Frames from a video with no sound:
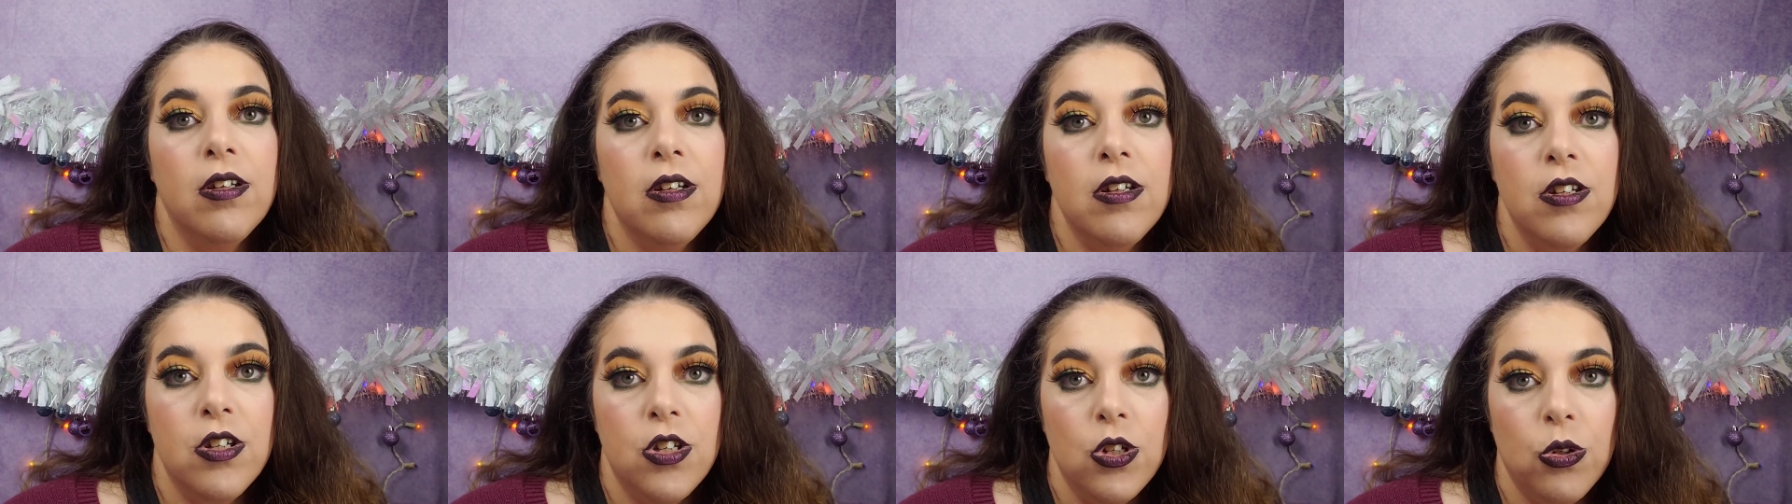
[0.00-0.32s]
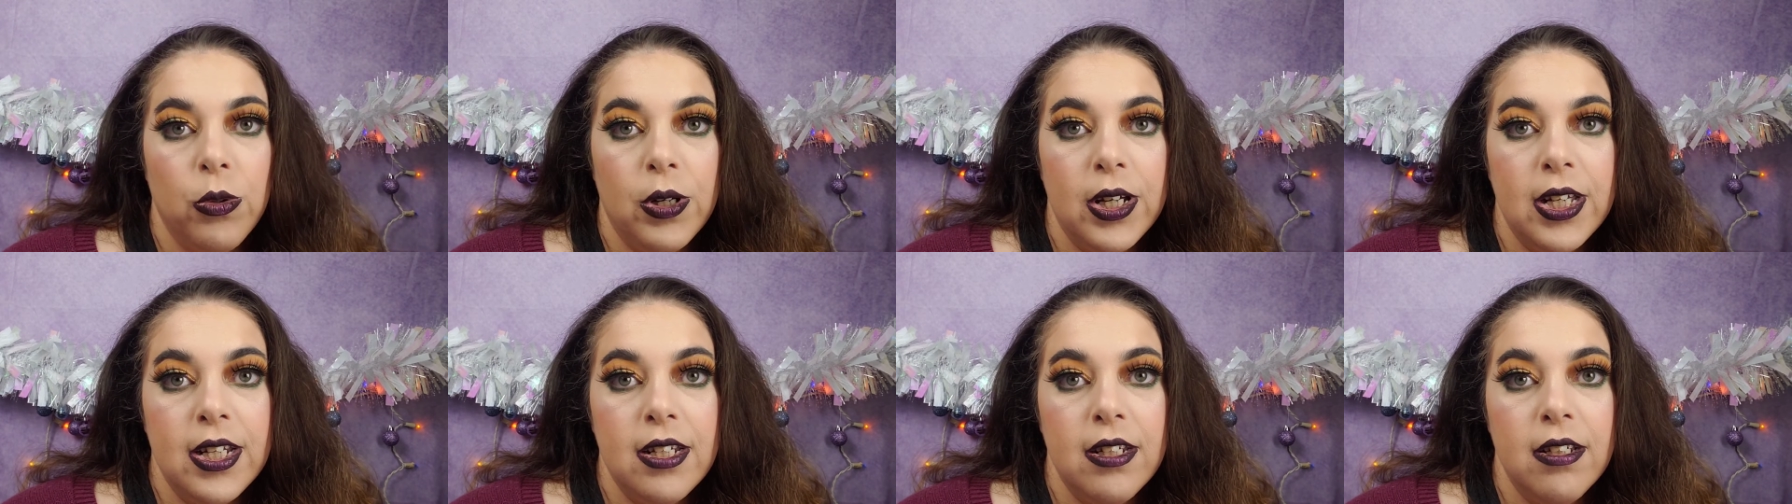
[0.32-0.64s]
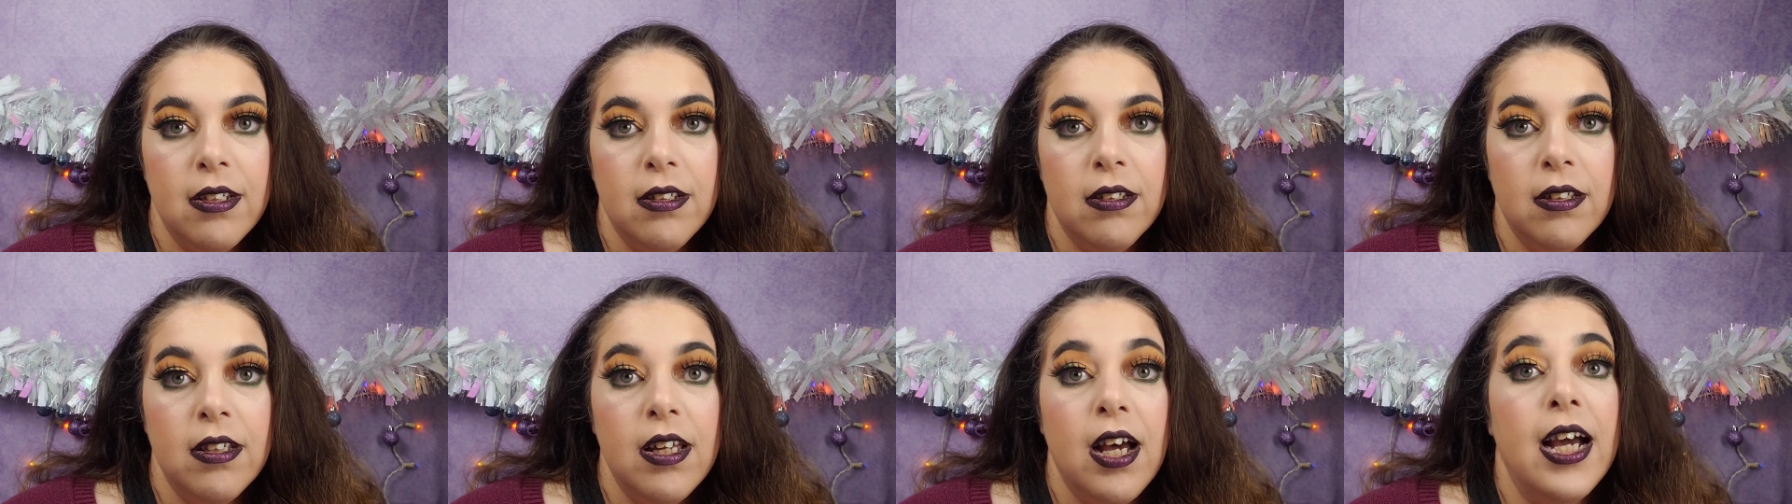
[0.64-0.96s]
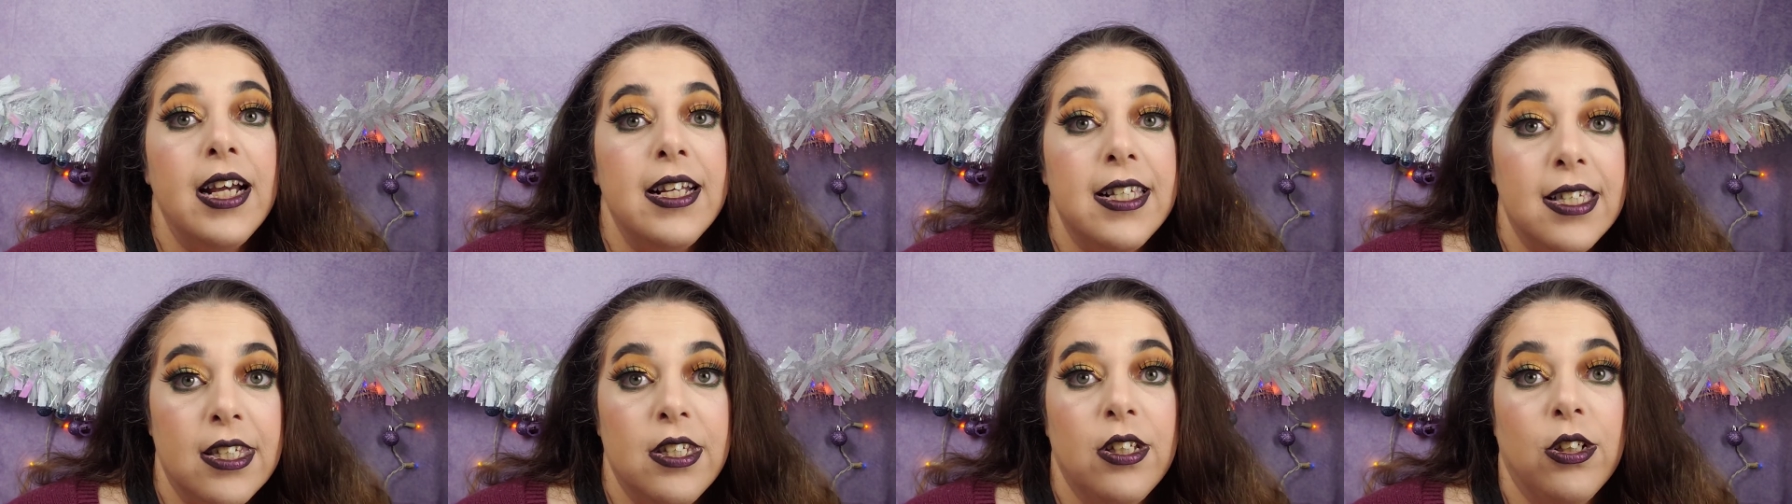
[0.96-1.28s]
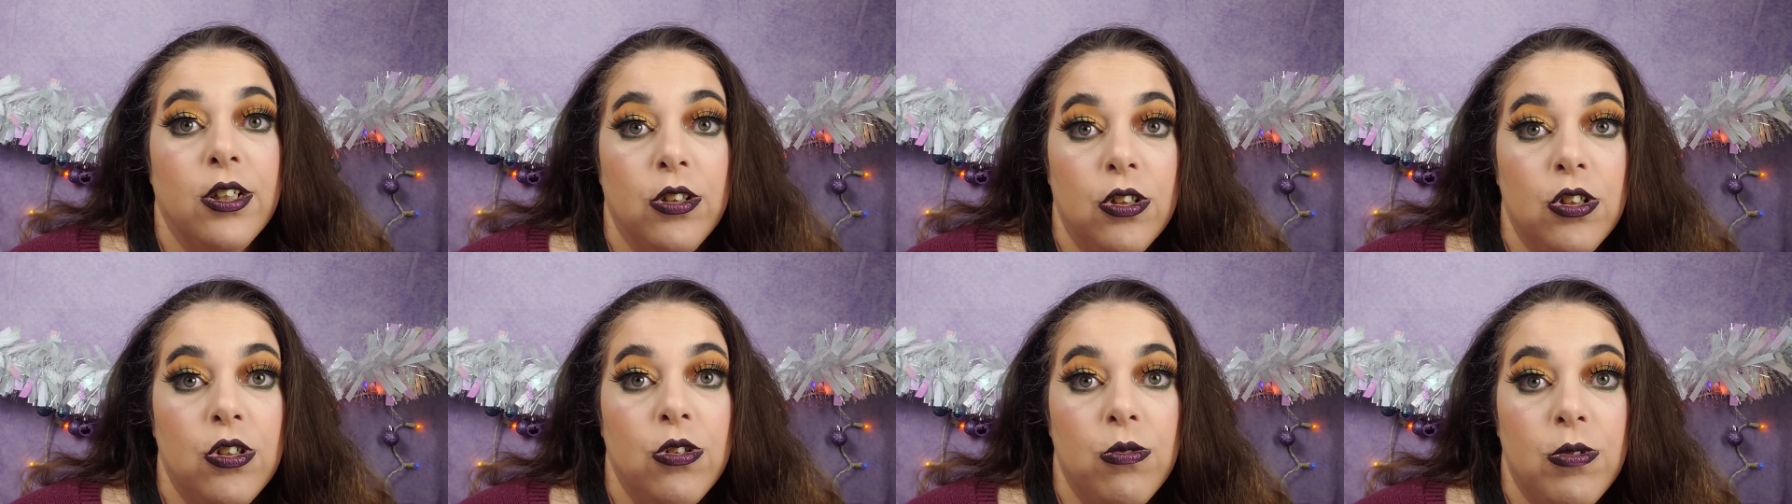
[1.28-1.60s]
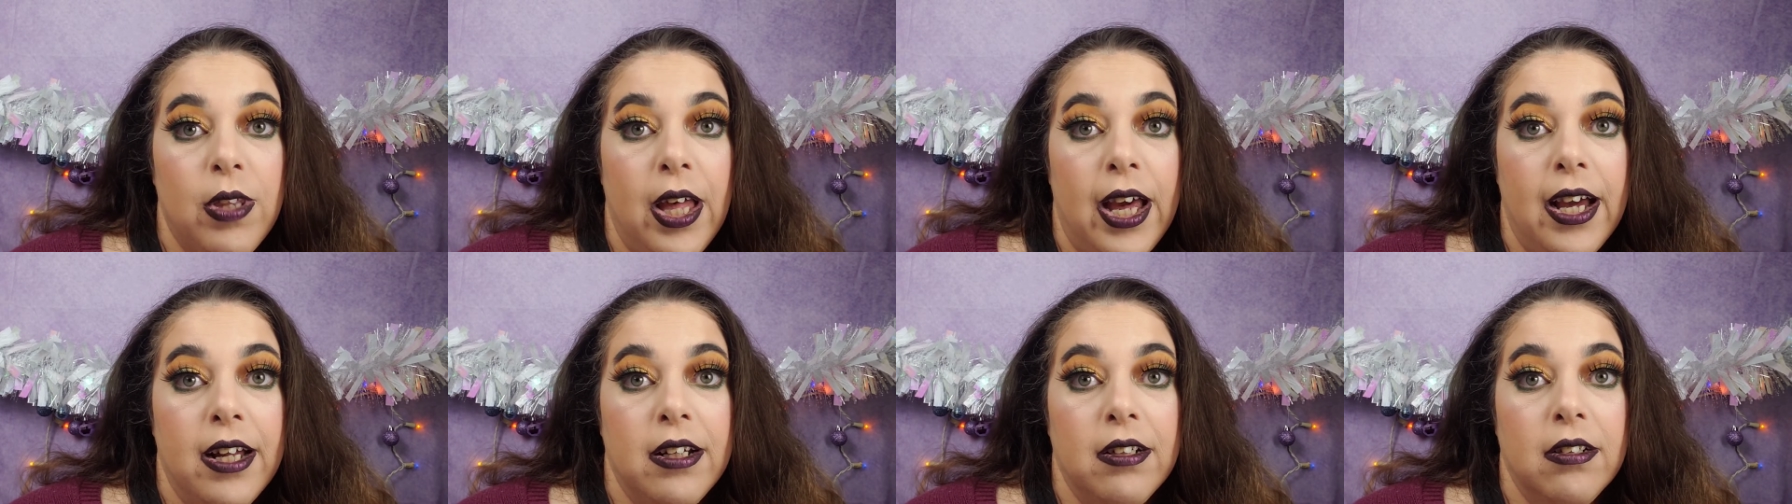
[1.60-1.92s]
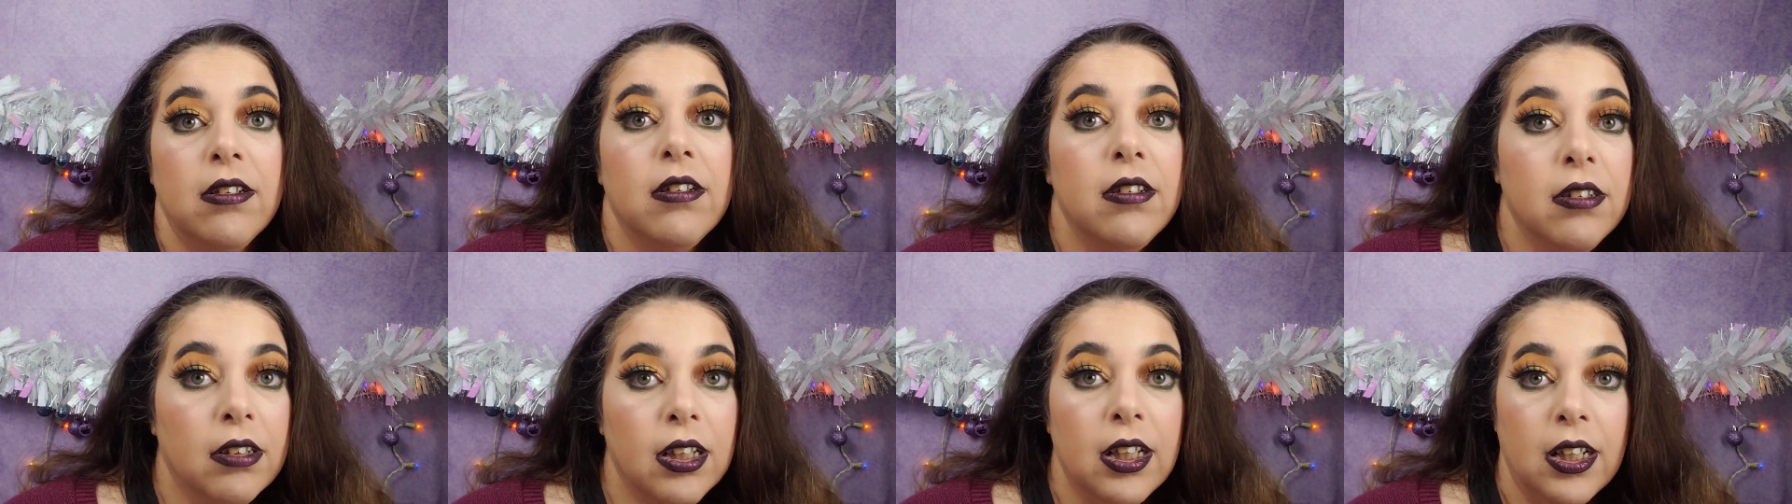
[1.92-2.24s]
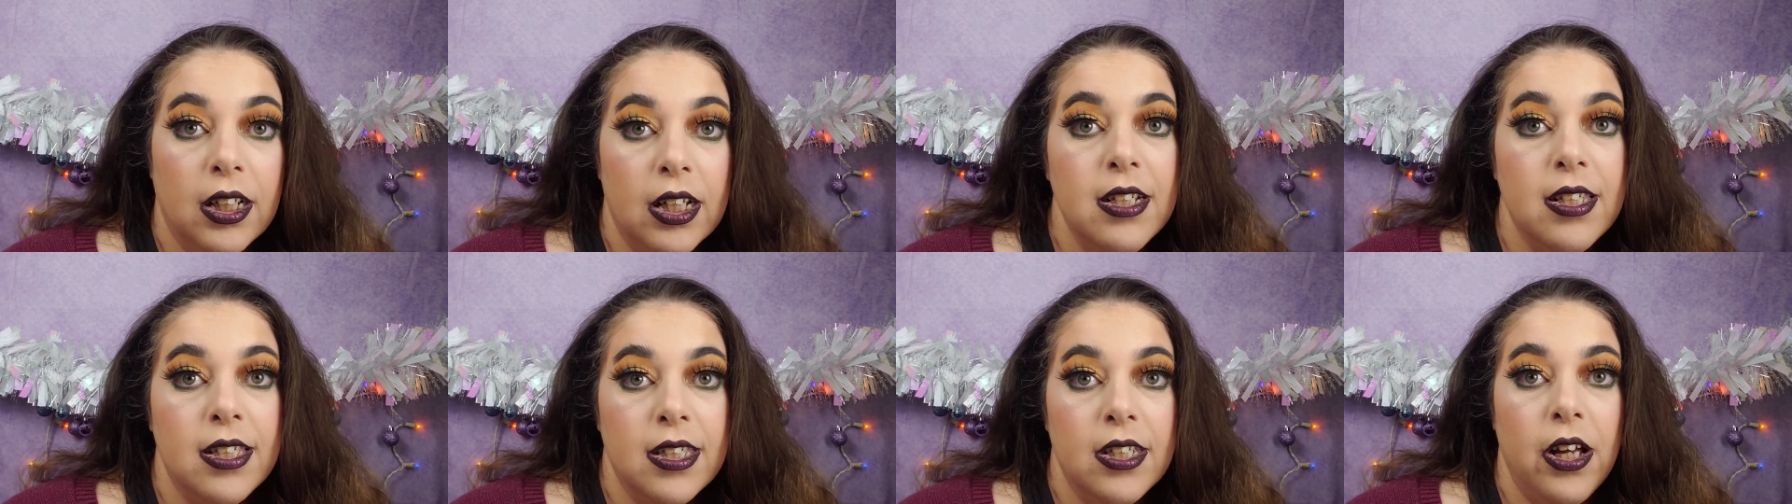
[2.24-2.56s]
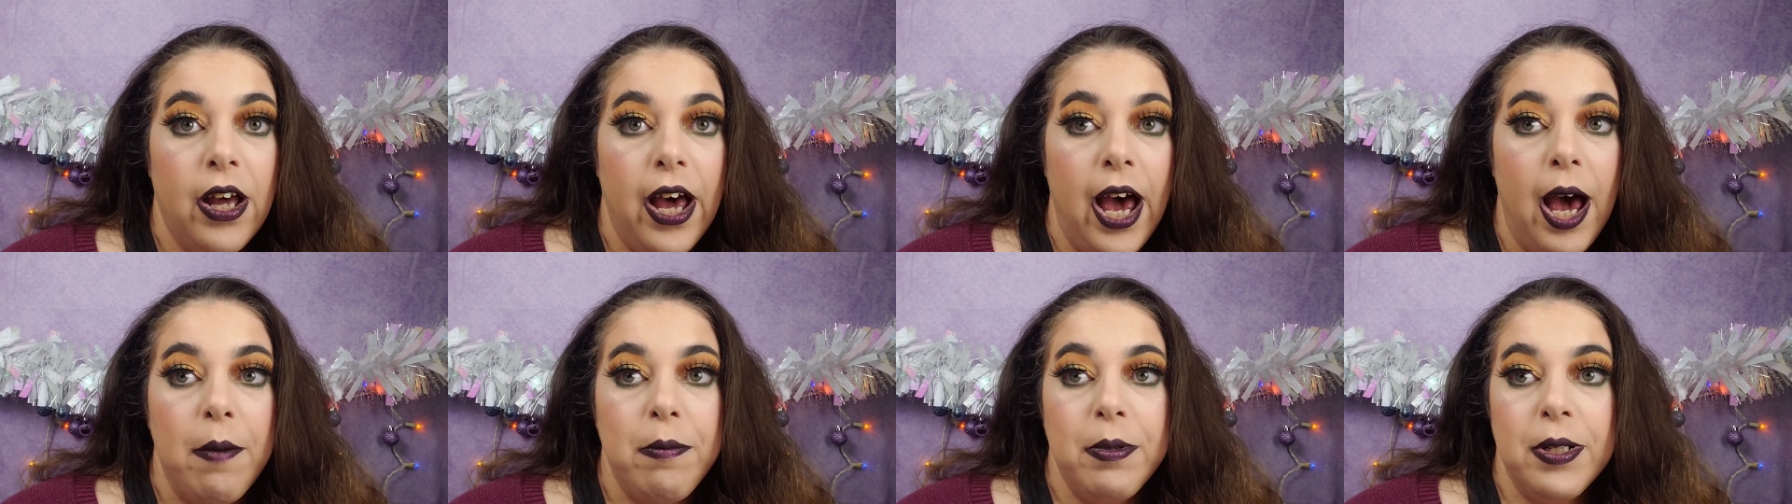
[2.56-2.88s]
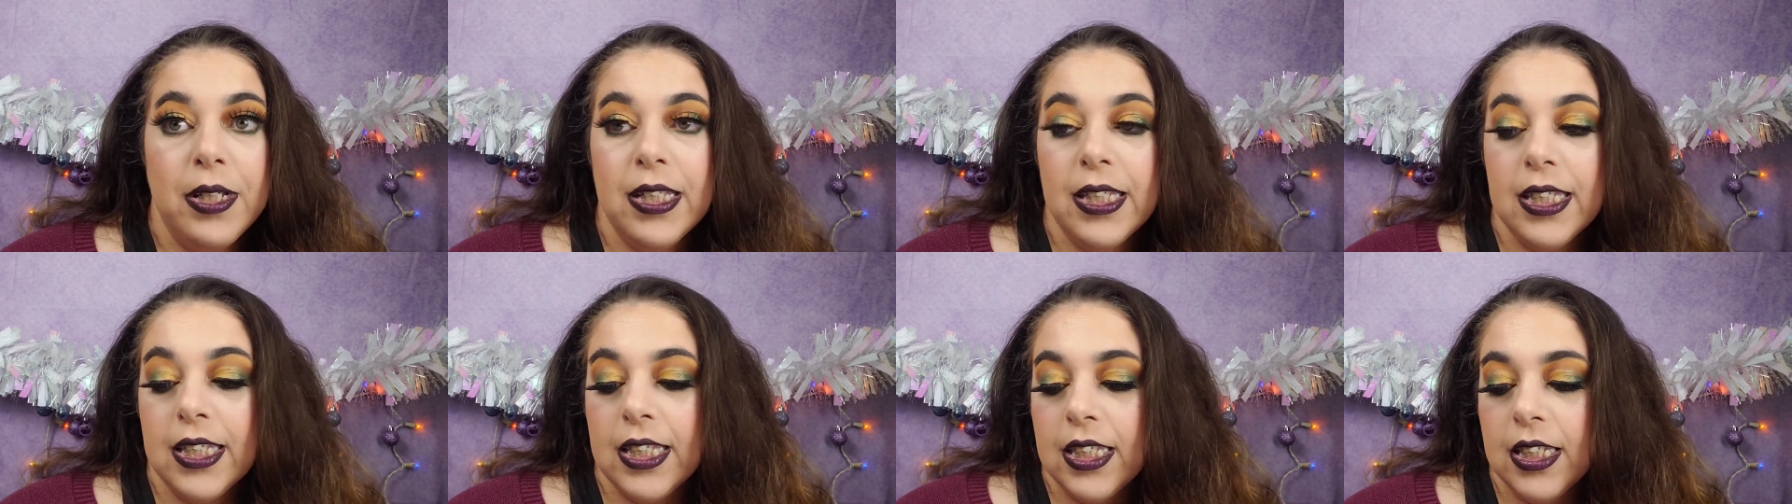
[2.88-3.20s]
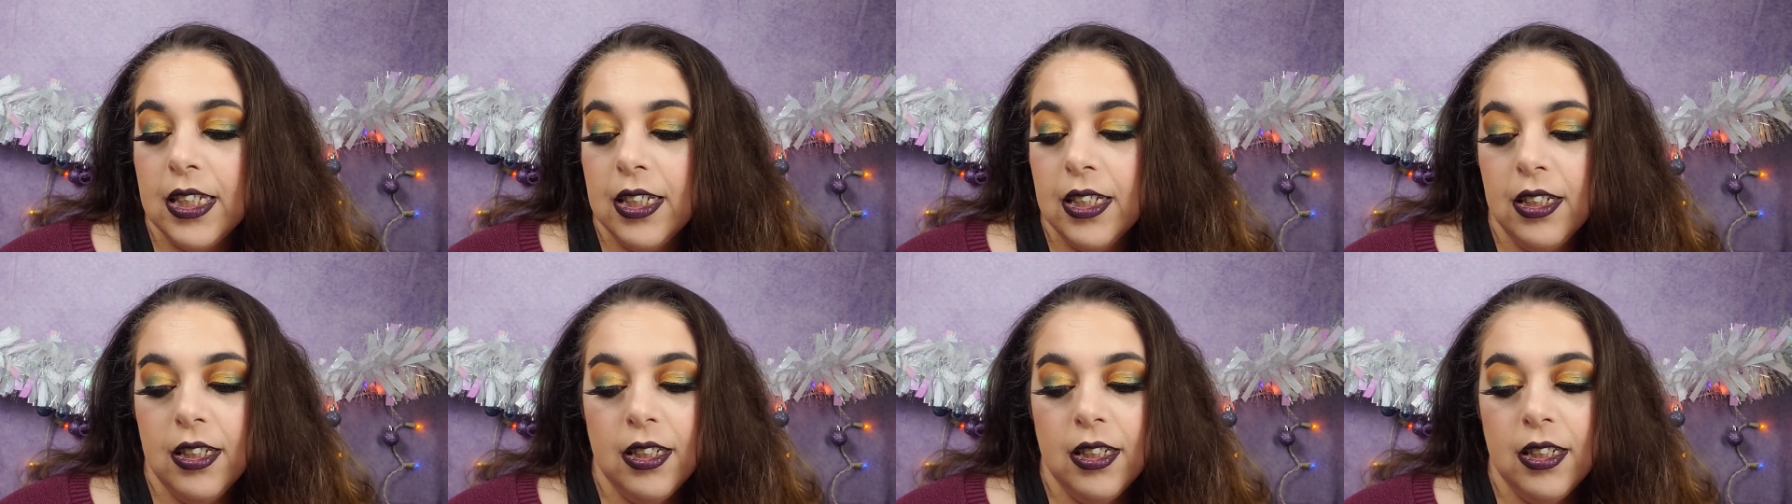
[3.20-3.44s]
do it. I still do that. Like it still happens.